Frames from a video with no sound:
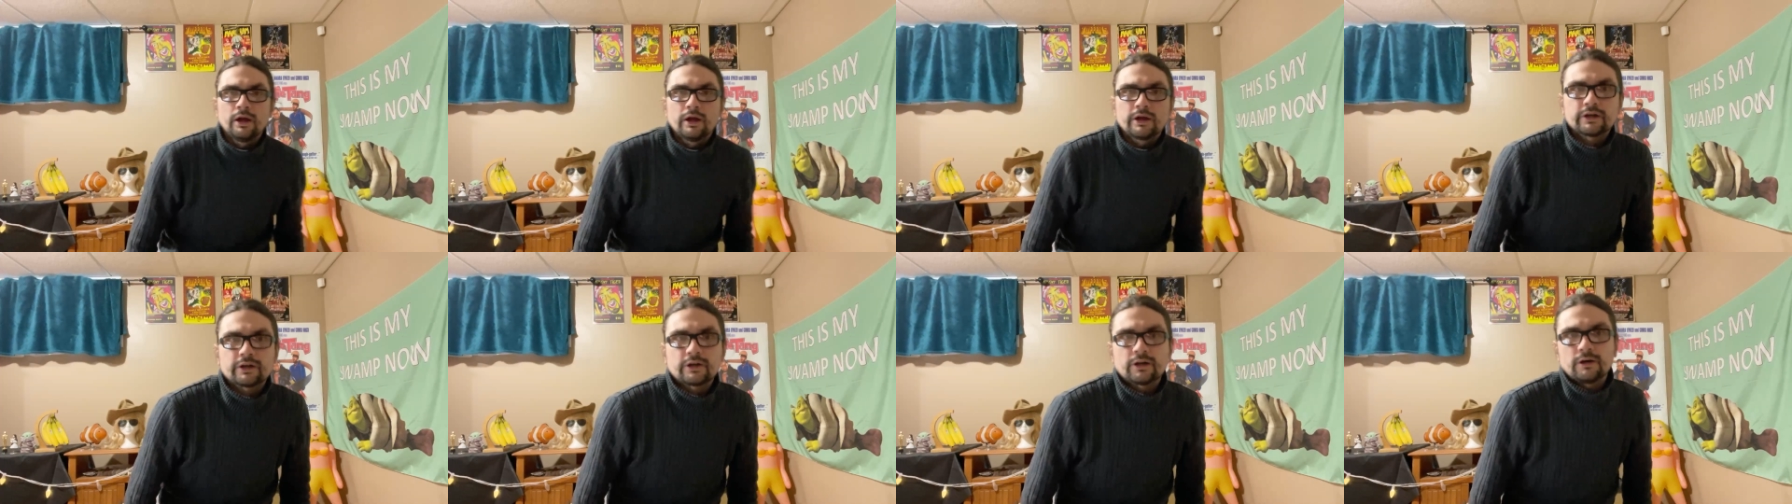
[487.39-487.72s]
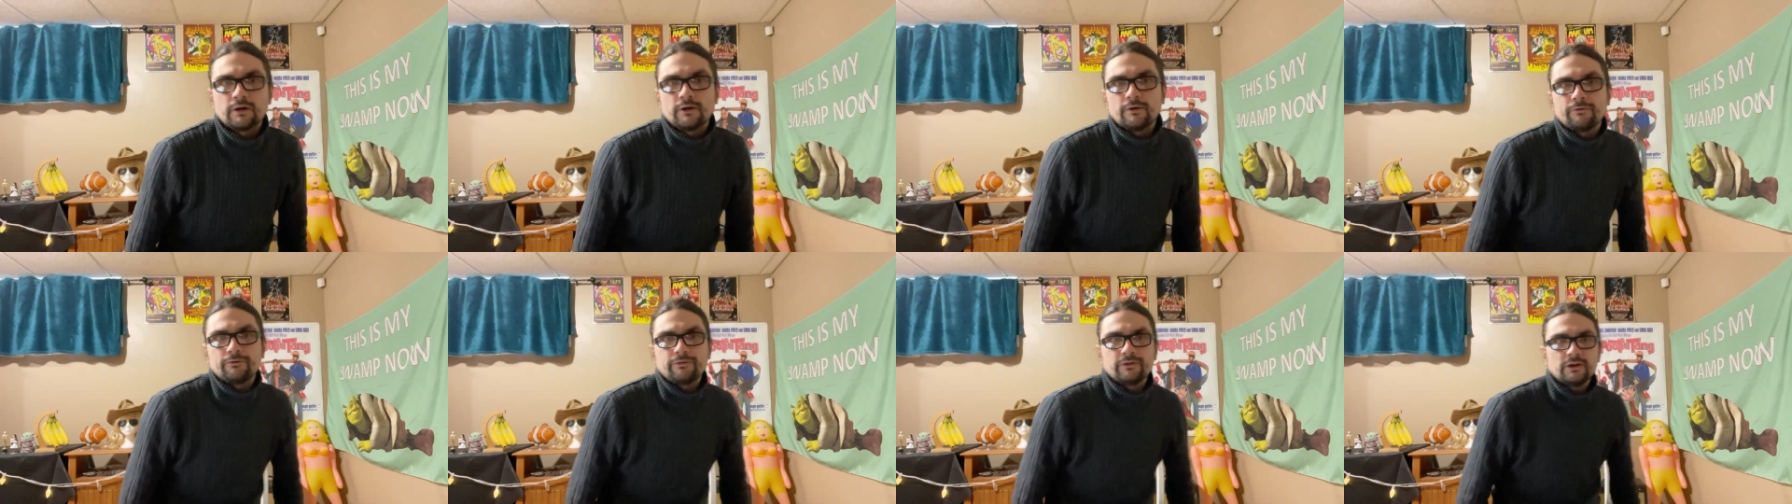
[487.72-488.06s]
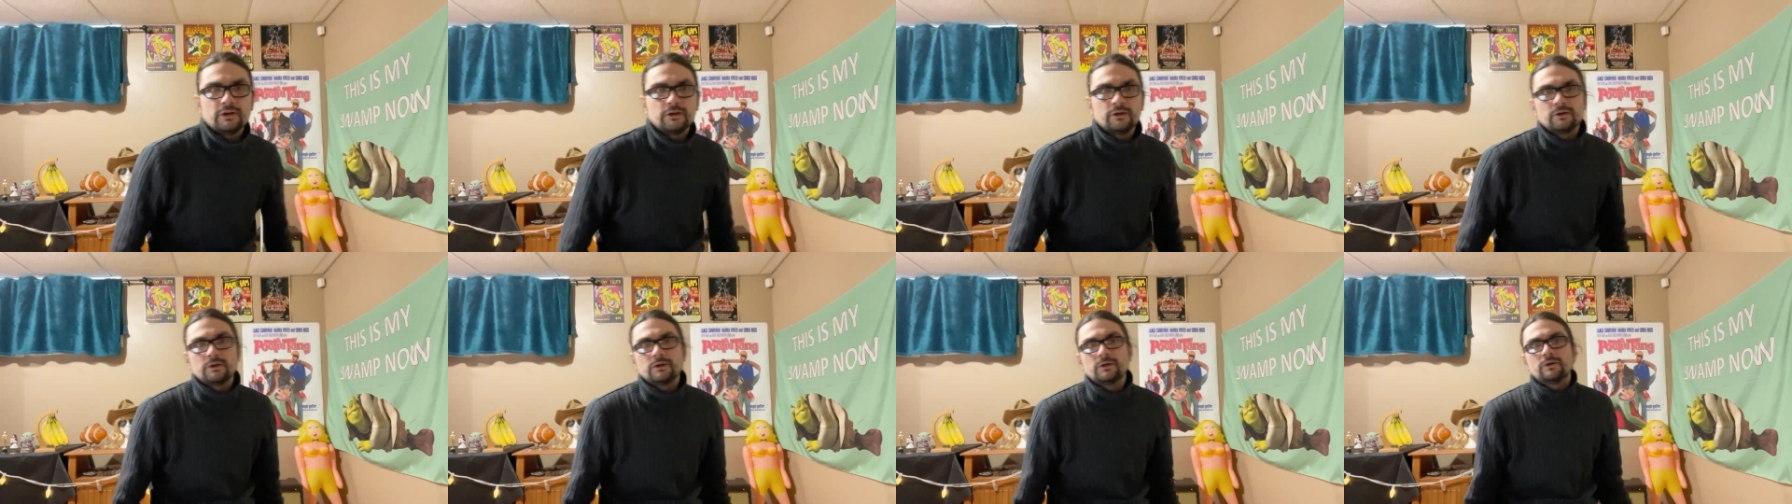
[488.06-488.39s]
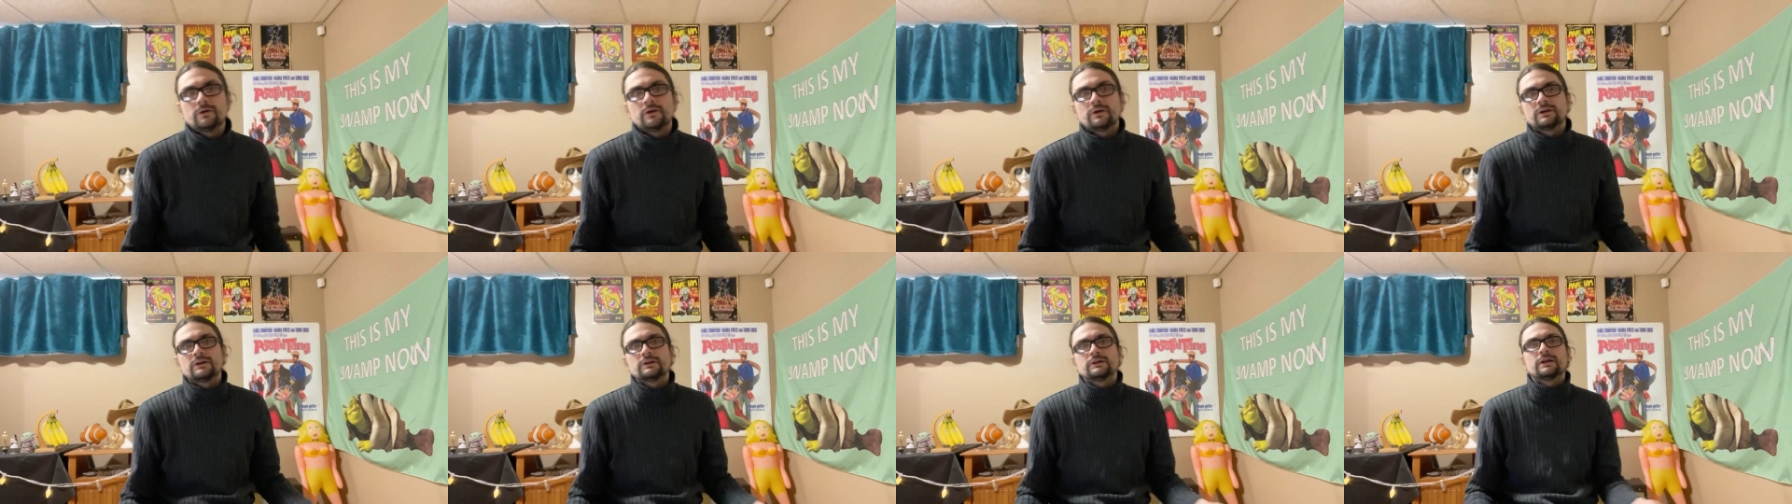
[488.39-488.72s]
curfew,
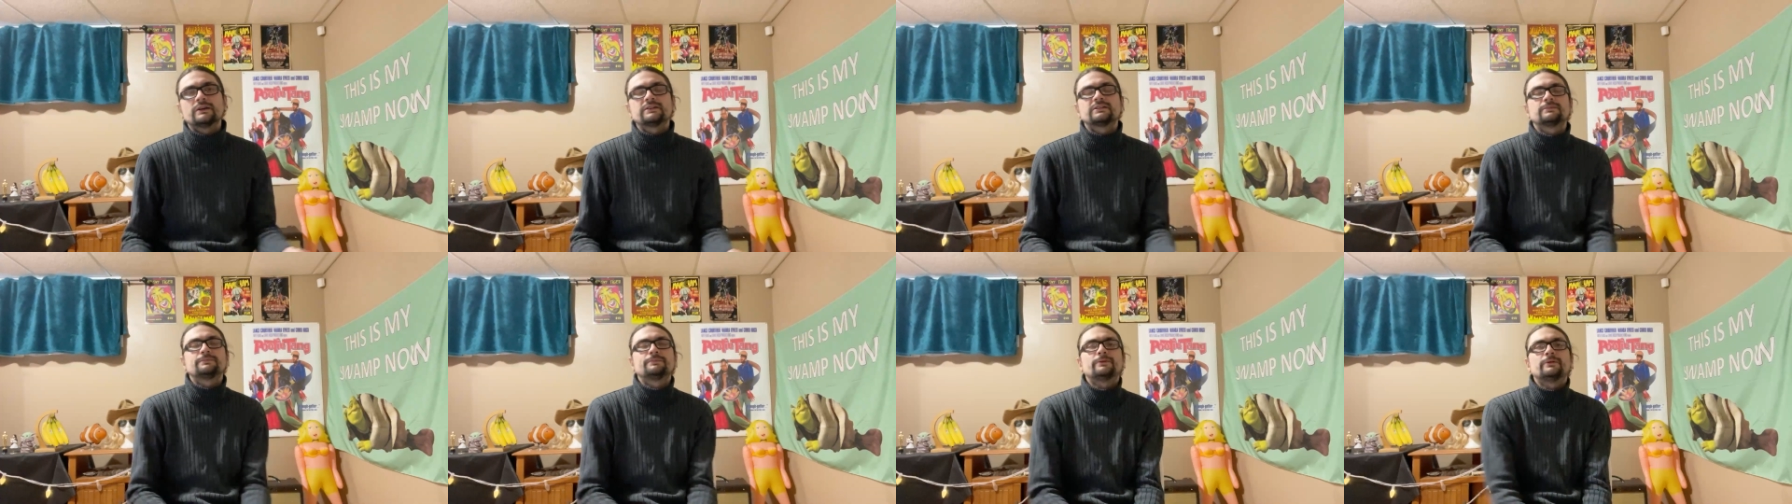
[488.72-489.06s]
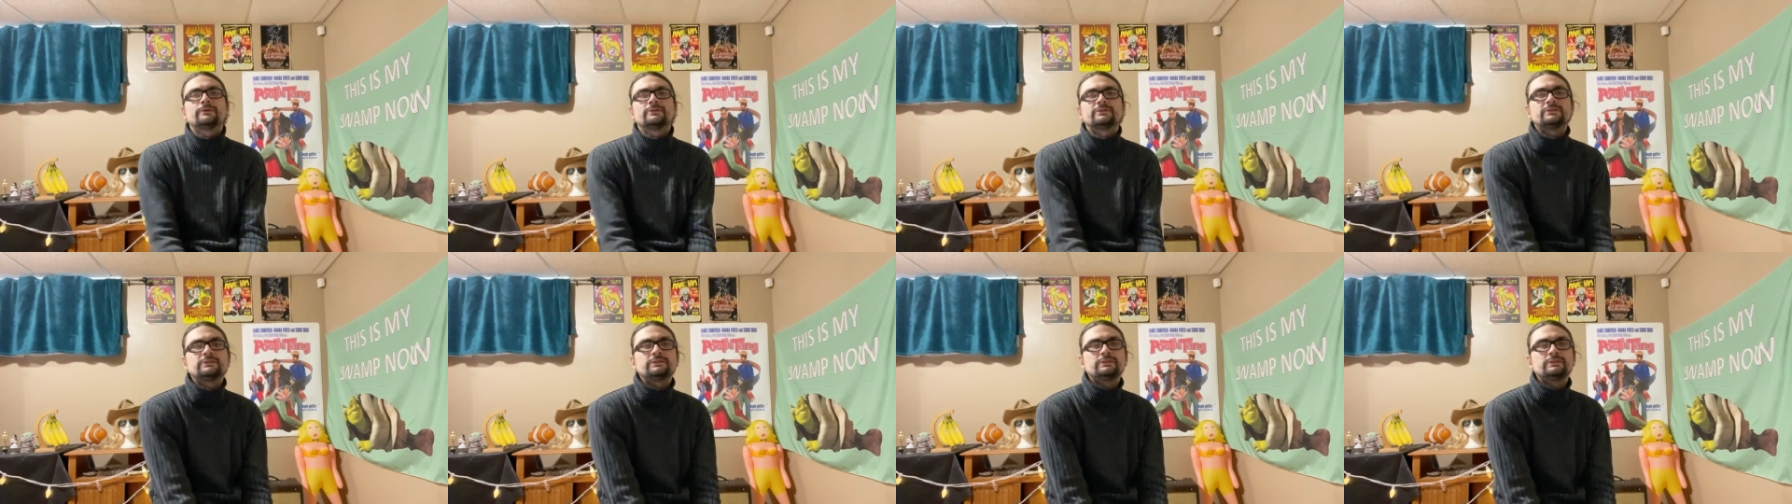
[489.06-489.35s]
or you're not supposed